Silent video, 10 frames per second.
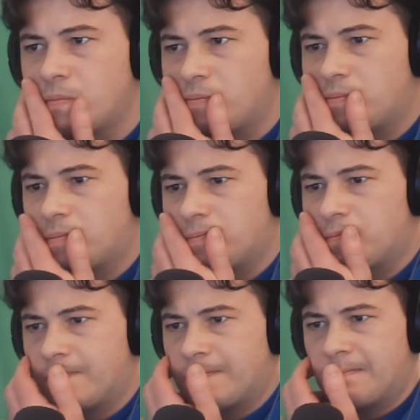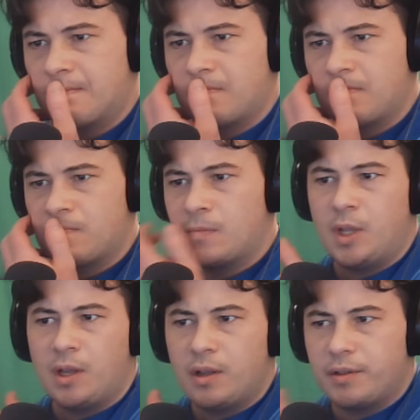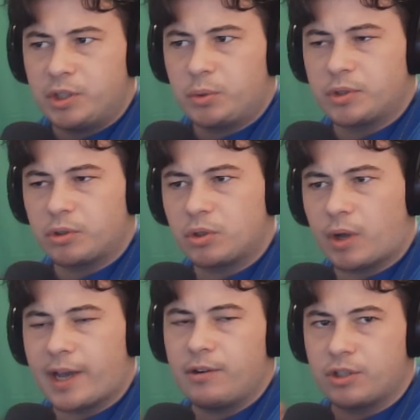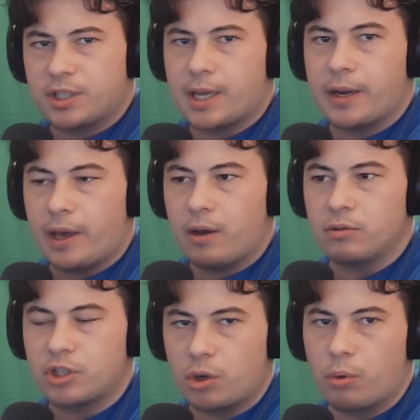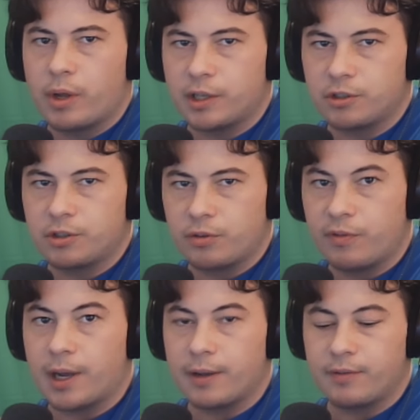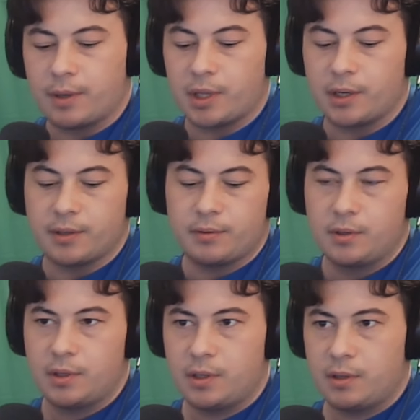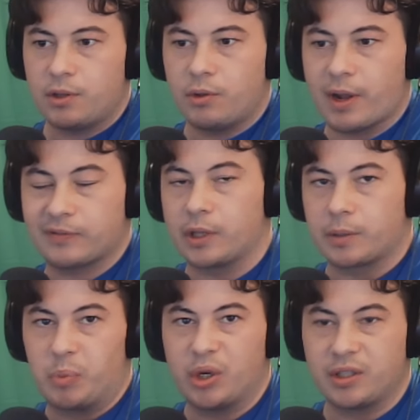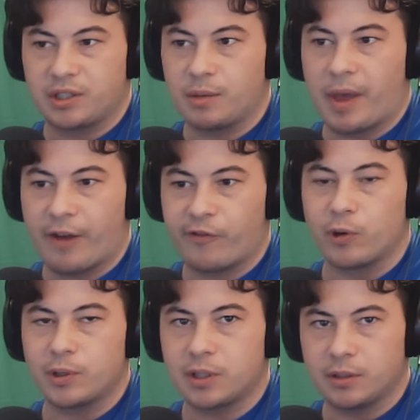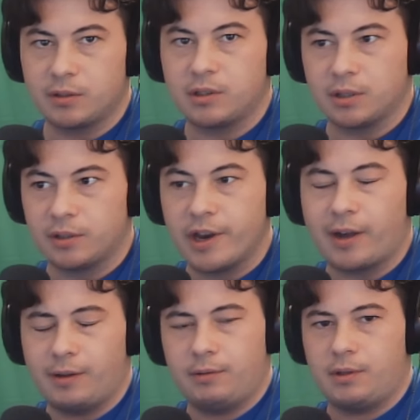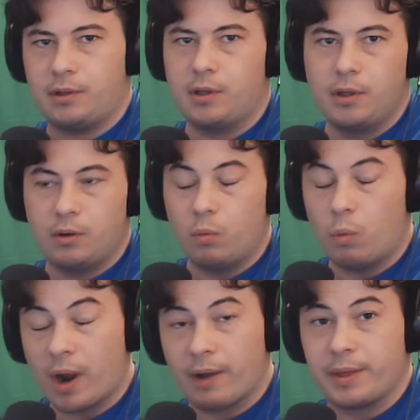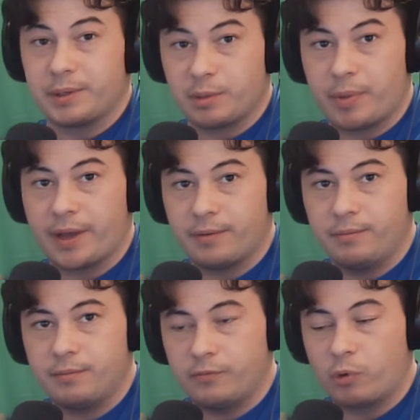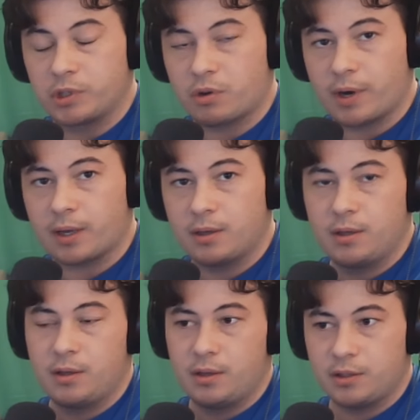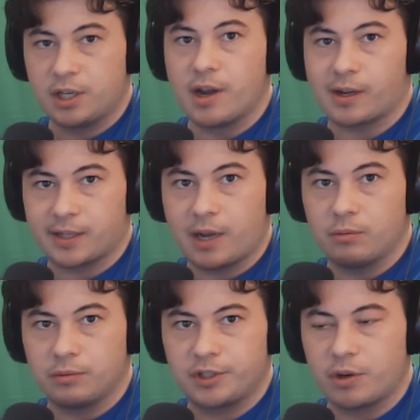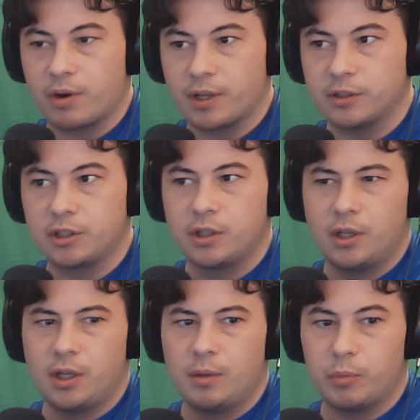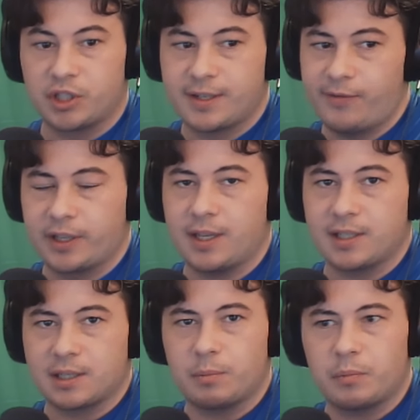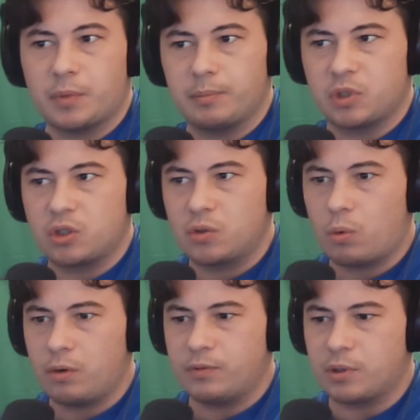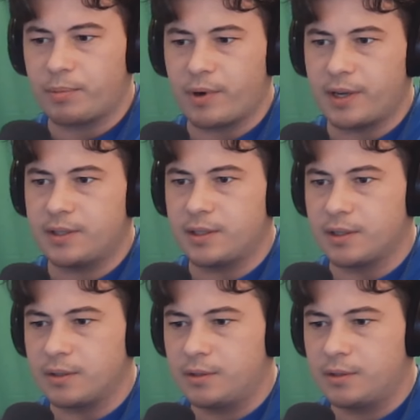celestial calendars. These ones are so... I understand how Stonehenge survived. I mean, it. You'd have to, like, put in some effort to, to not... Wow, that was a bad voice crack. To knock down Stonehenge. But stuff like this, I'm, I'm sort of surprised it